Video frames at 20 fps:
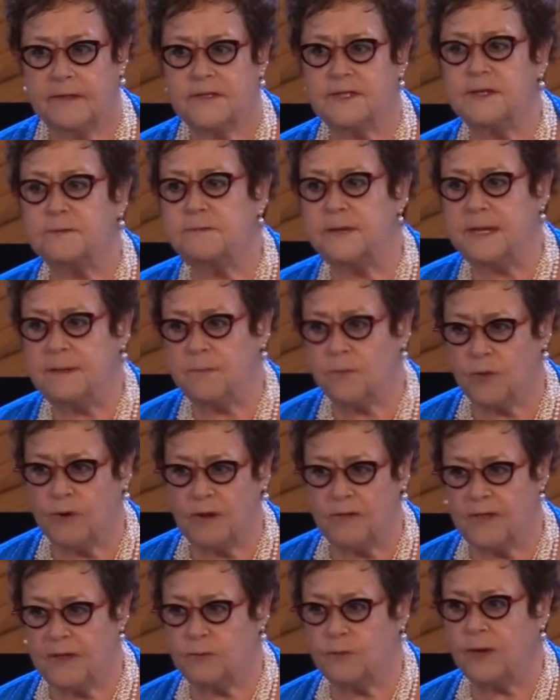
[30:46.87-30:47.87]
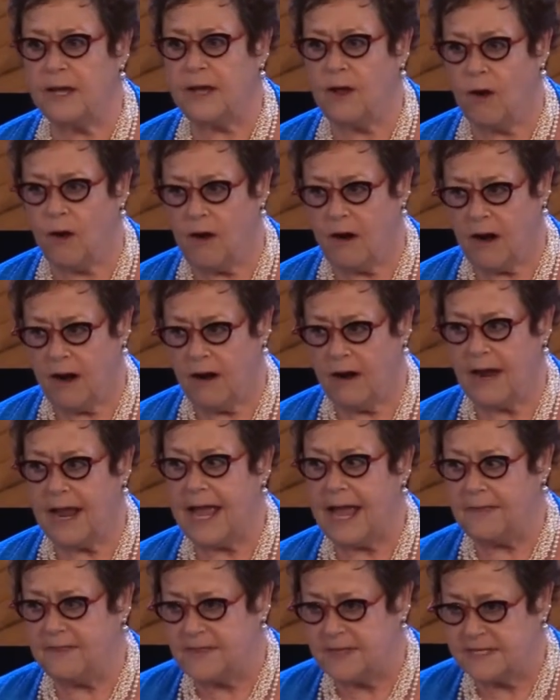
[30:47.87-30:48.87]
to be more than we are
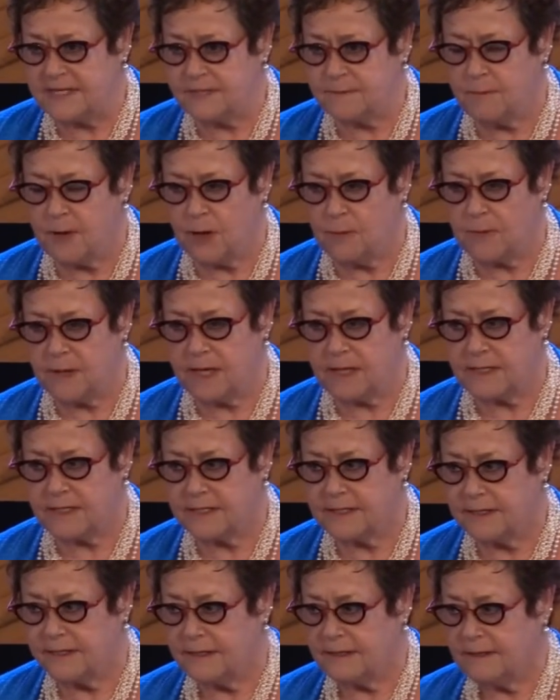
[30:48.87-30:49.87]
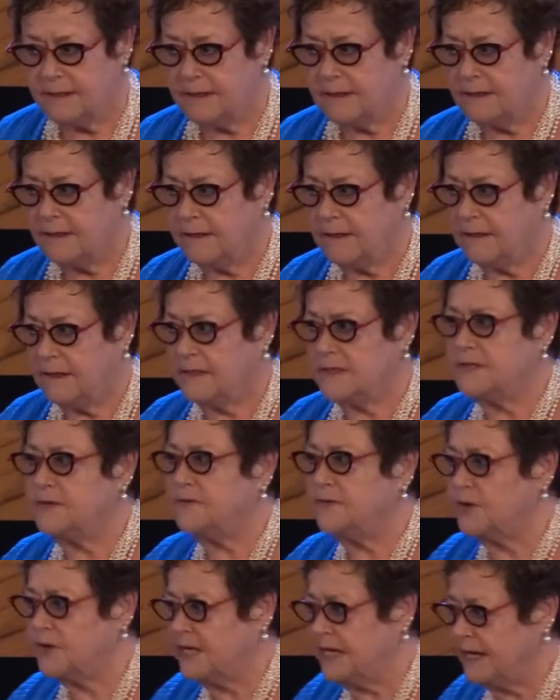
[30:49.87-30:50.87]
at this moment, to
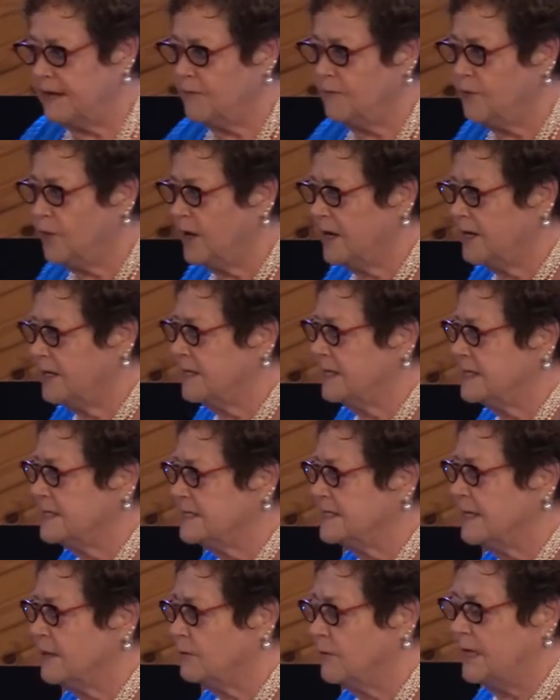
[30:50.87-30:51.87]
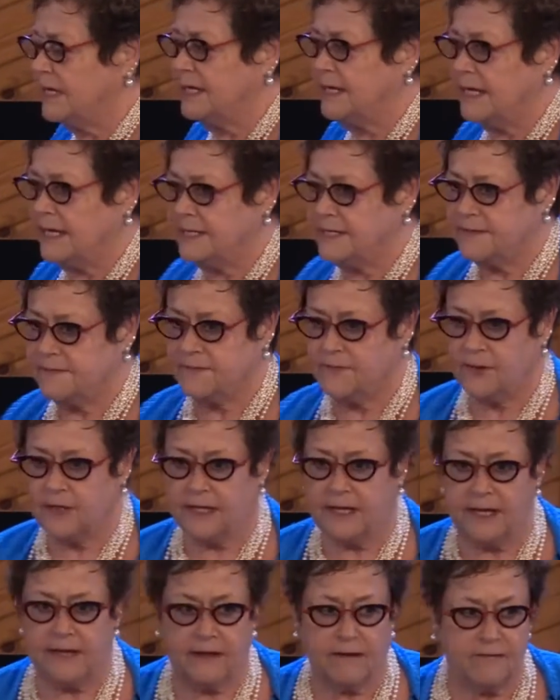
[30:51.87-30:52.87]
forgive what it is that we need to
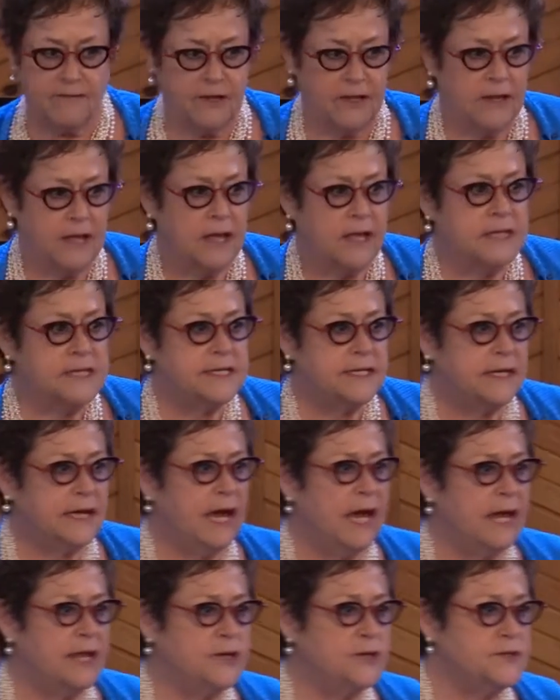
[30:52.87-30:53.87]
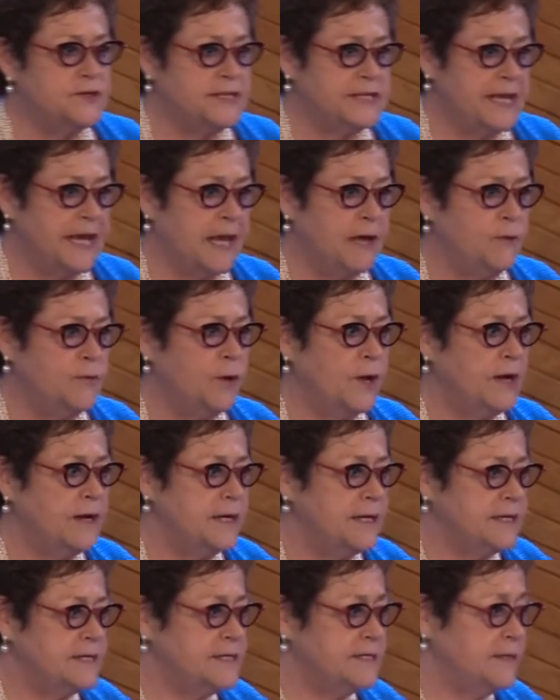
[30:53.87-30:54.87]
forgive, to understand what it
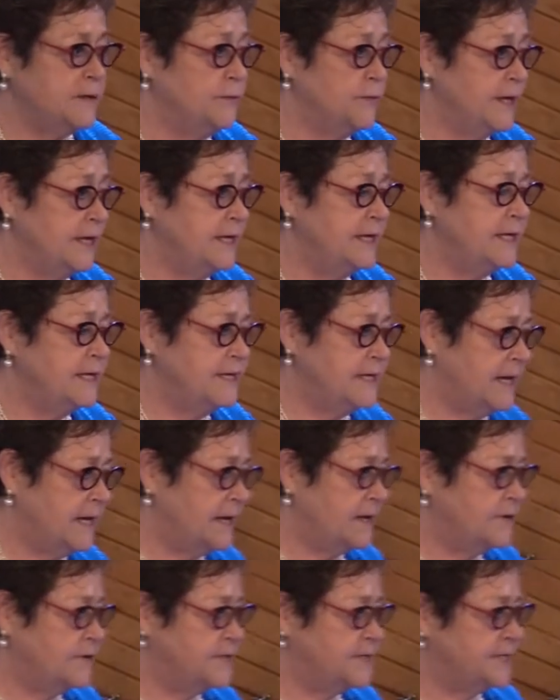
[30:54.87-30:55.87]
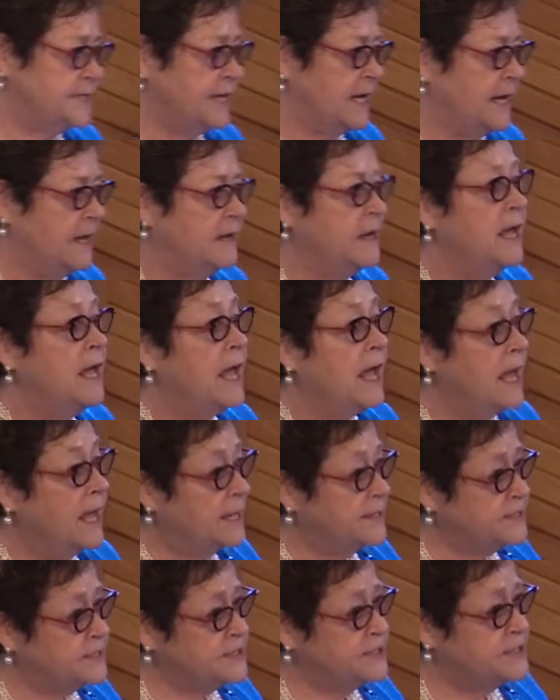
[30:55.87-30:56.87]
is that we need to understand,
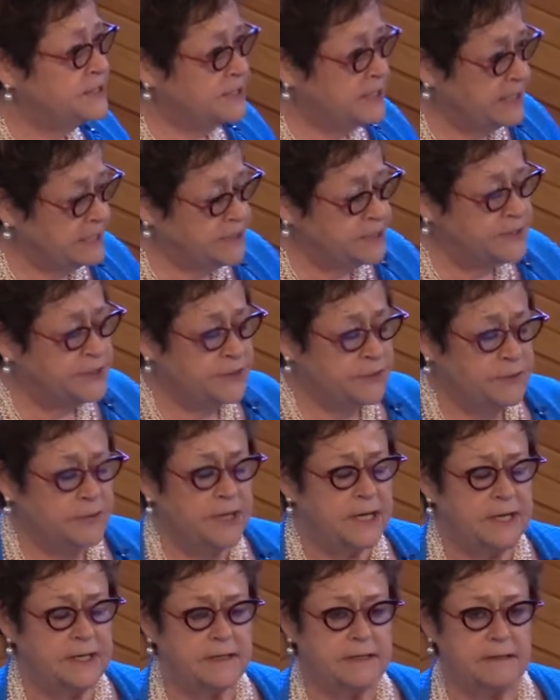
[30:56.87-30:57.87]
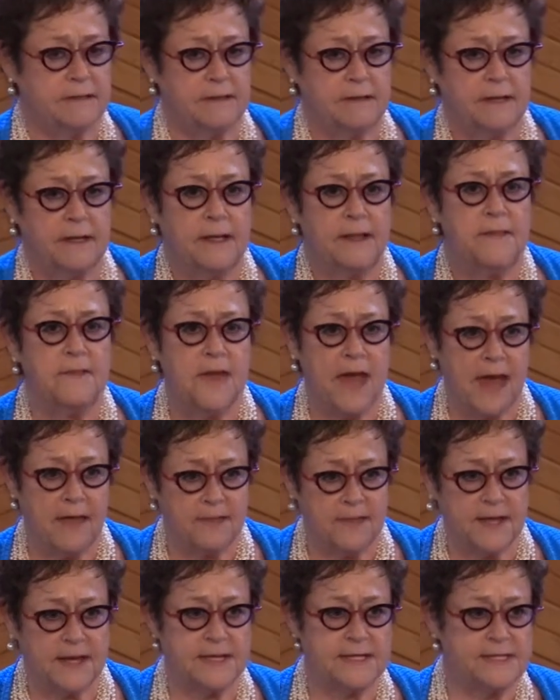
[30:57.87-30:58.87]
and to intuit
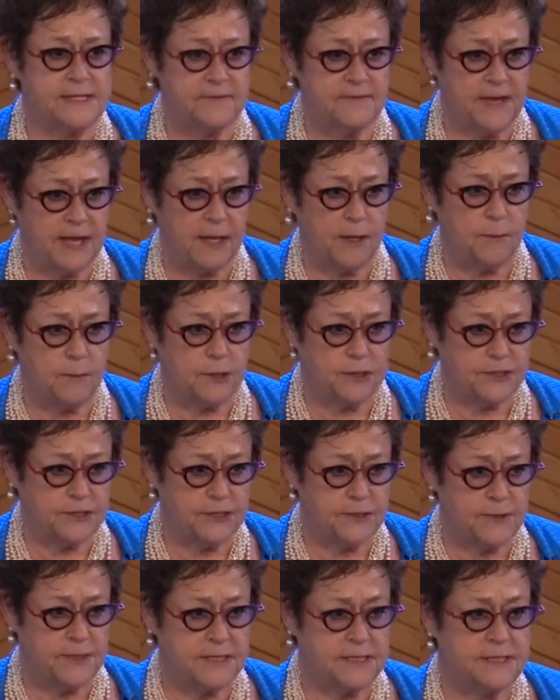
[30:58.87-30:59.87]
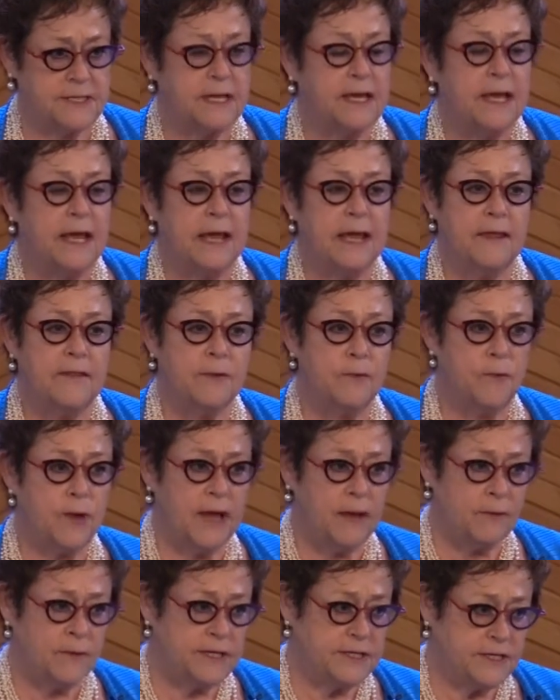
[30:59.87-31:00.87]
that is available to us. And the
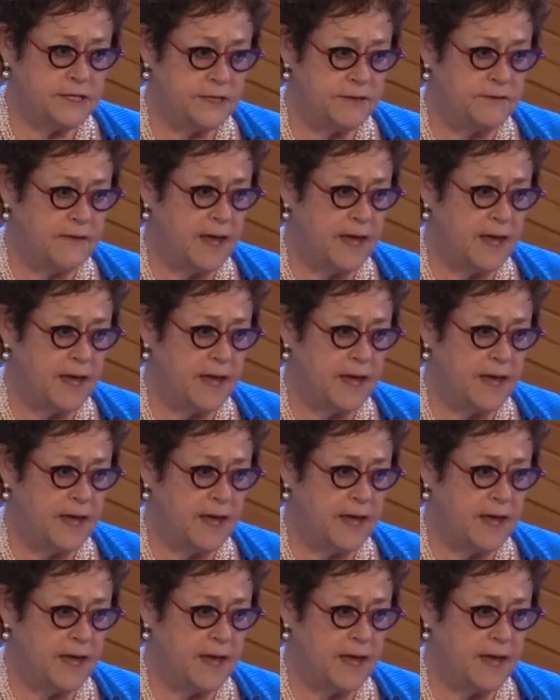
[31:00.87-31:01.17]
way we do